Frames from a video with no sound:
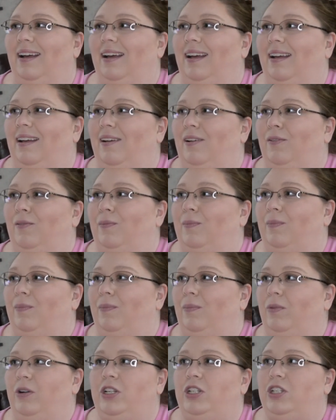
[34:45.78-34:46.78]
um,
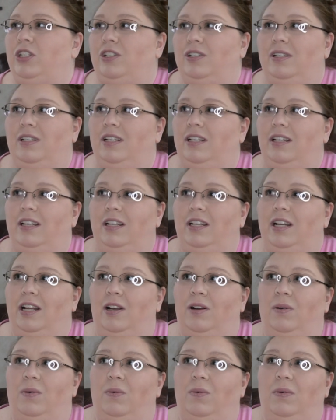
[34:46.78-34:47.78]
which, you
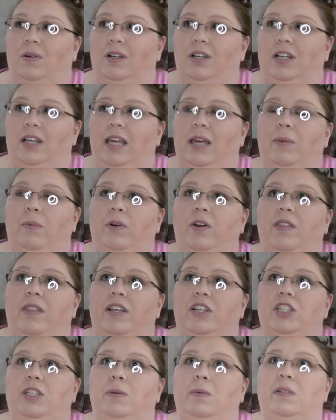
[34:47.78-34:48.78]
know, it wasn't
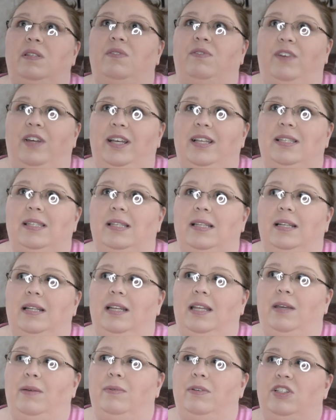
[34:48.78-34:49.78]
that she was fussing.
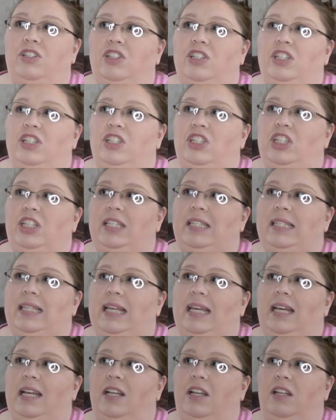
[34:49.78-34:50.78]
It was just she
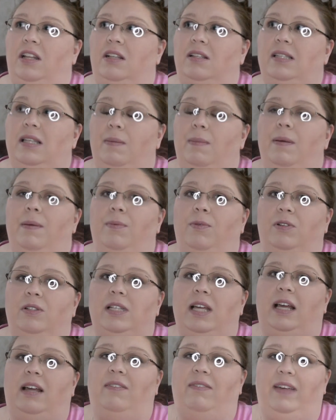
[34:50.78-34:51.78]
said some people will
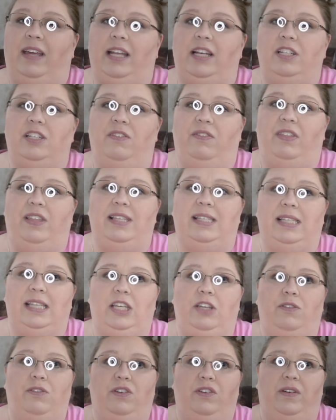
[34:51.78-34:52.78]
take advantage if they see
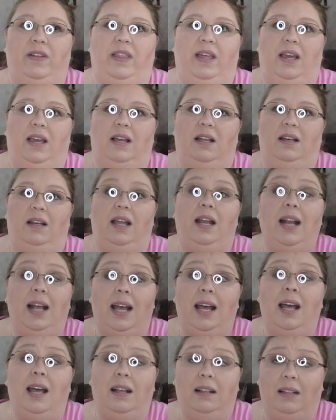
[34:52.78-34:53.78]
you doing that, and
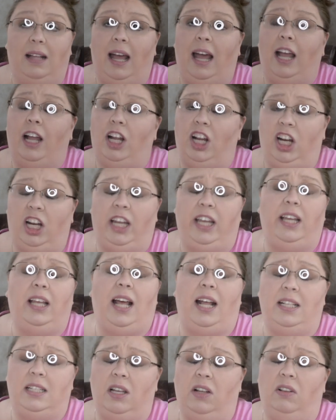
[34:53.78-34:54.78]
I I agree.
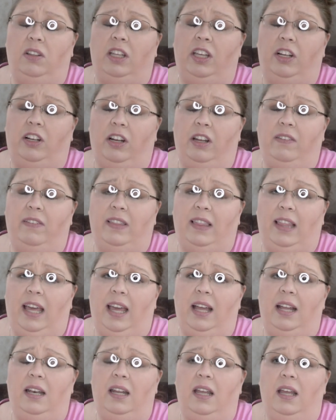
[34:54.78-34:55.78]
I totally agree with
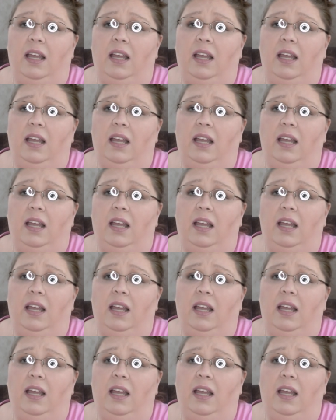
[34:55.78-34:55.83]
that.